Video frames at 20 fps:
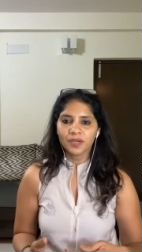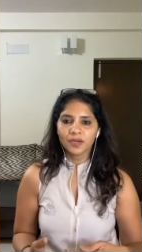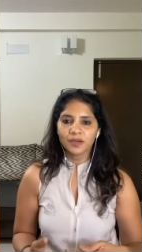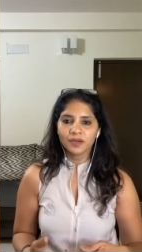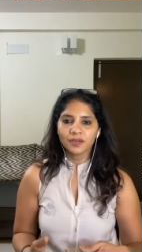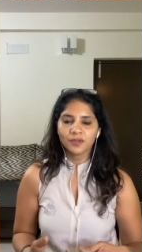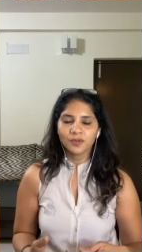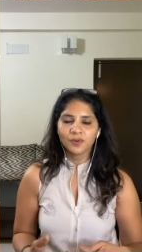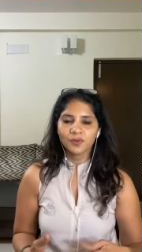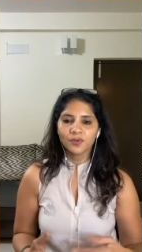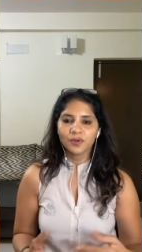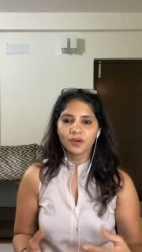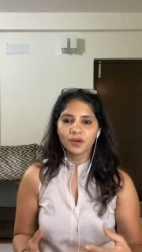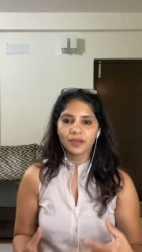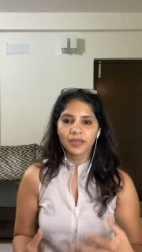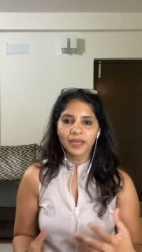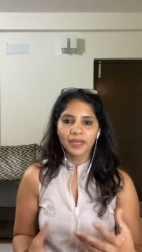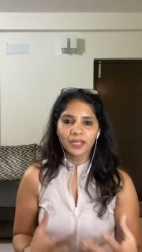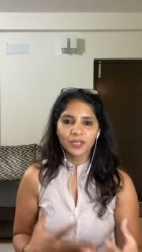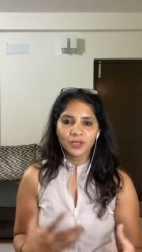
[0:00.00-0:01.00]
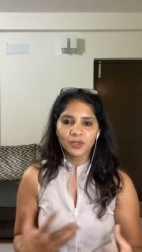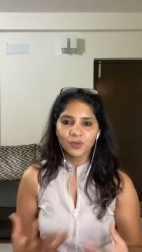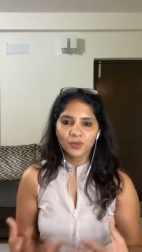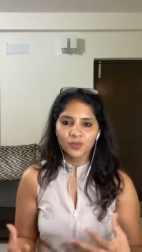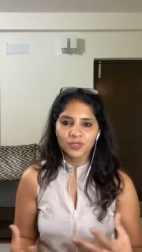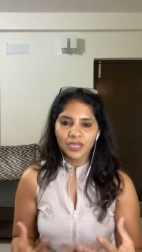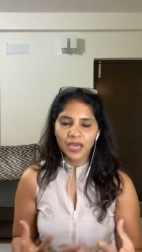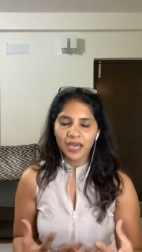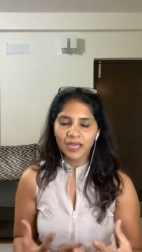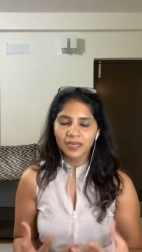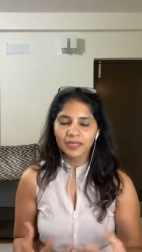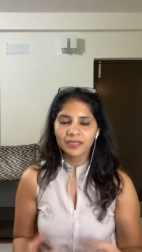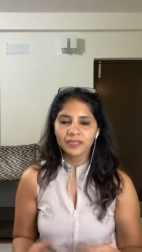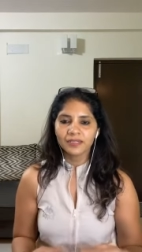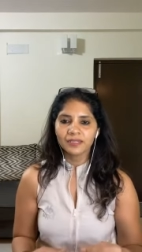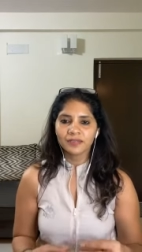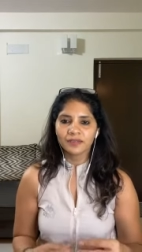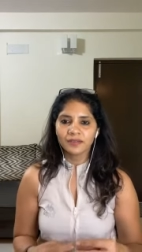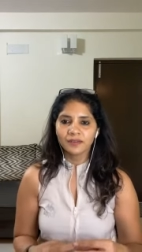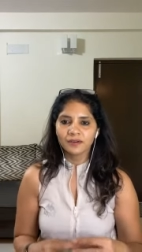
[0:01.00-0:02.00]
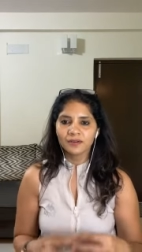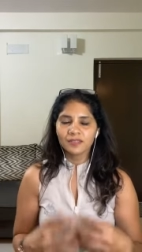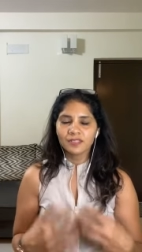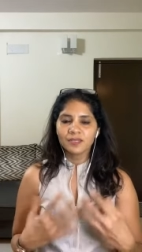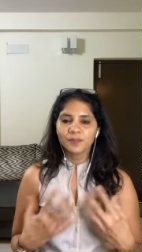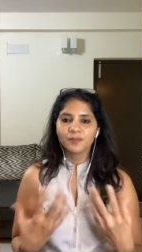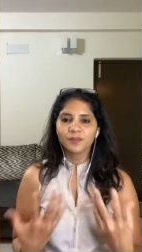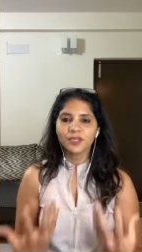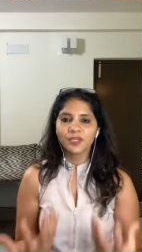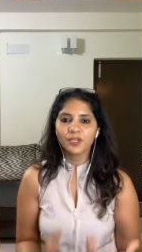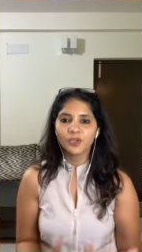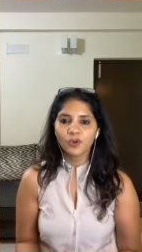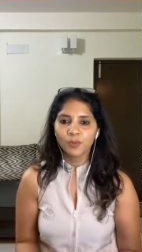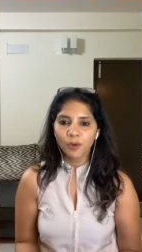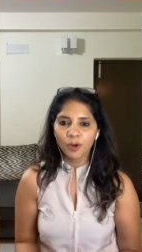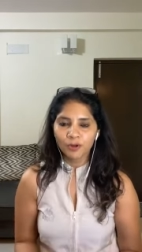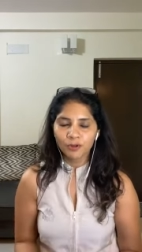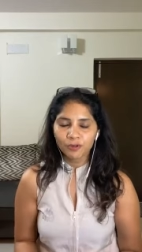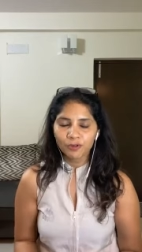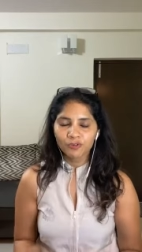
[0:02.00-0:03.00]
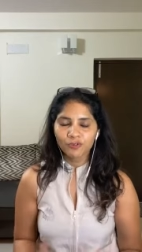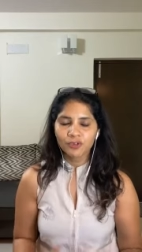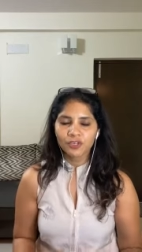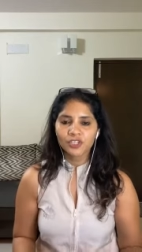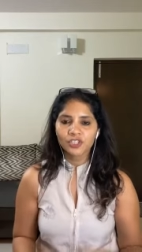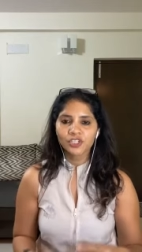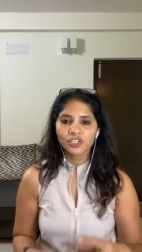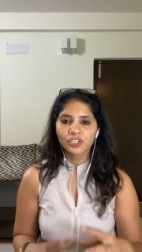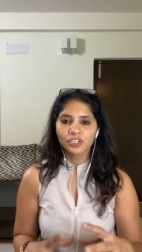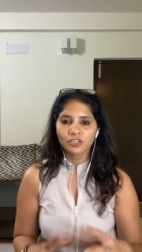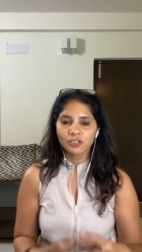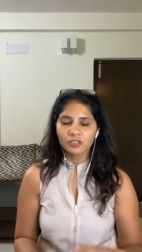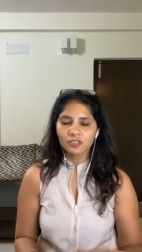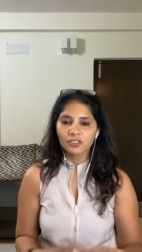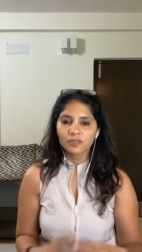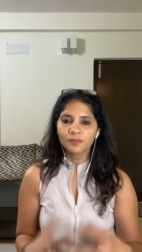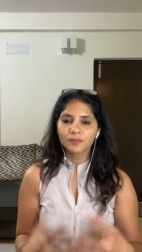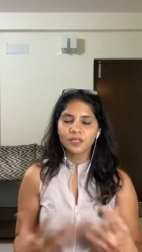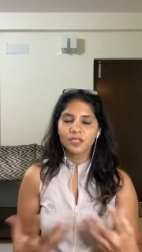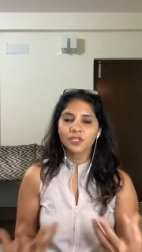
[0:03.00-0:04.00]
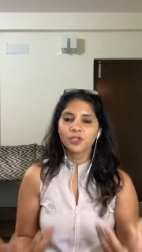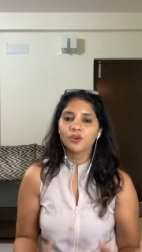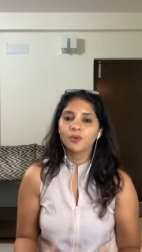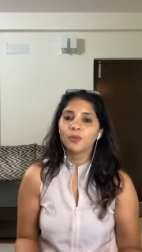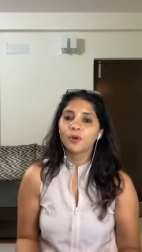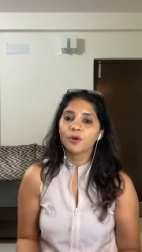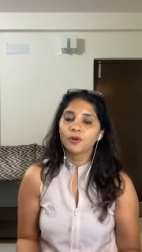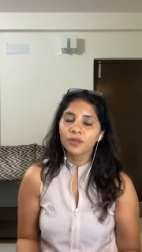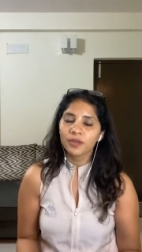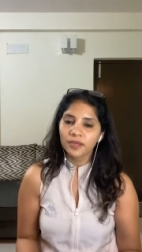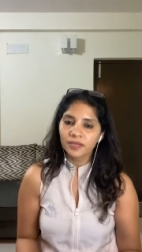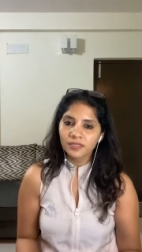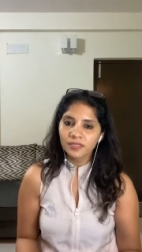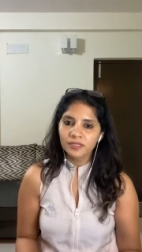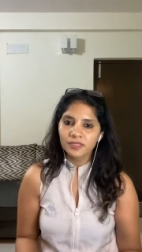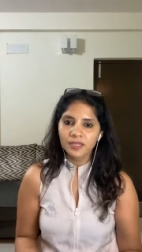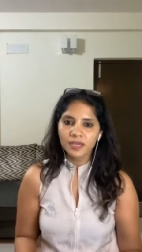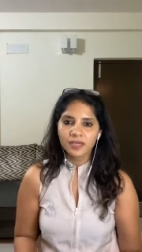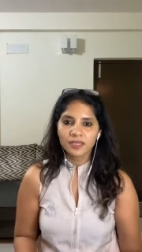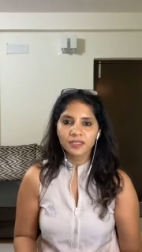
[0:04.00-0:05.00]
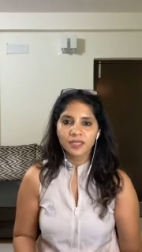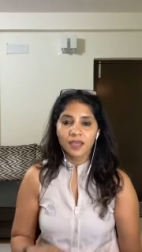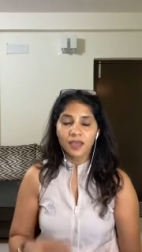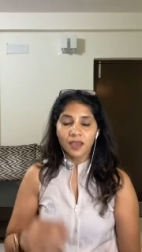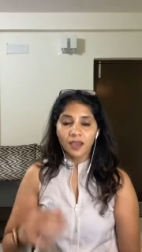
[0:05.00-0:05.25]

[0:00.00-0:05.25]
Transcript: uh, you know uh, get a new talent learn something new about nutrition learn something new about exercise